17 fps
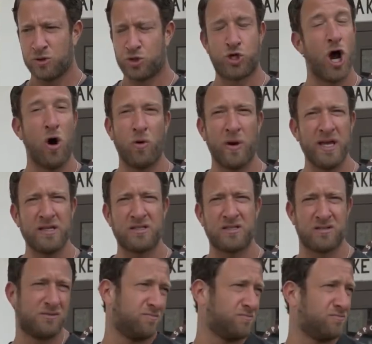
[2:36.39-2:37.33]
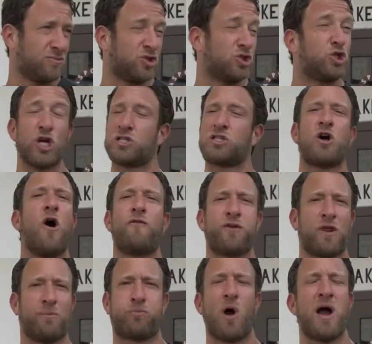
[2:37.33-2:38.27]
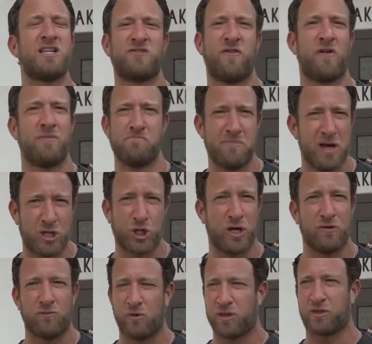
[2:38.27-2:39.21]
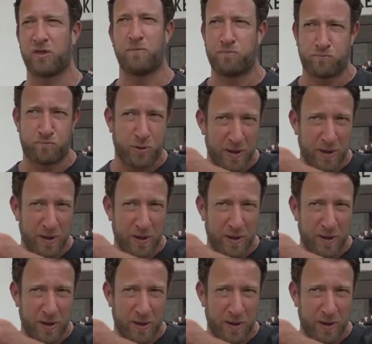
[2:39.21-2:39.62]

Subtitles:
Joey's, just go for the price of admission with the